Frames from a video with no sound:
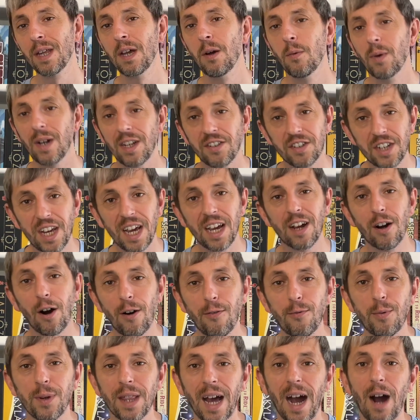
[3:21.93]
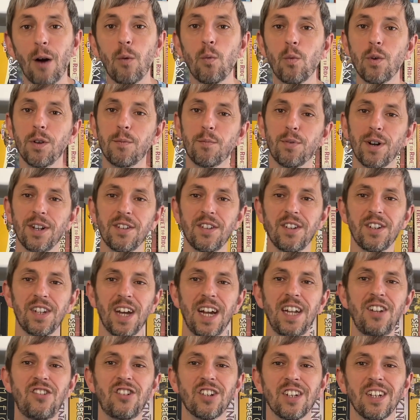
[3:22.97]
Well, let's kick off with outward
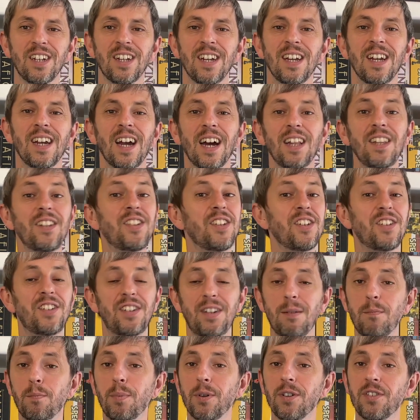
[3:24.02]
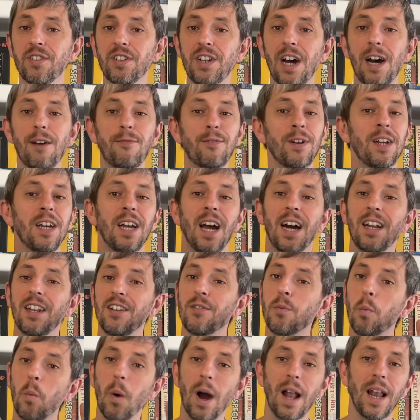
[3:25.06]
presentation. And this is simple stuff and
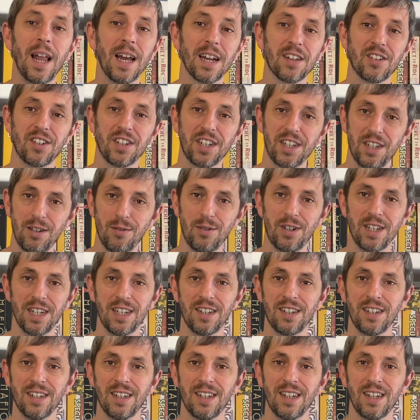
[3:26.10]
it's well executed.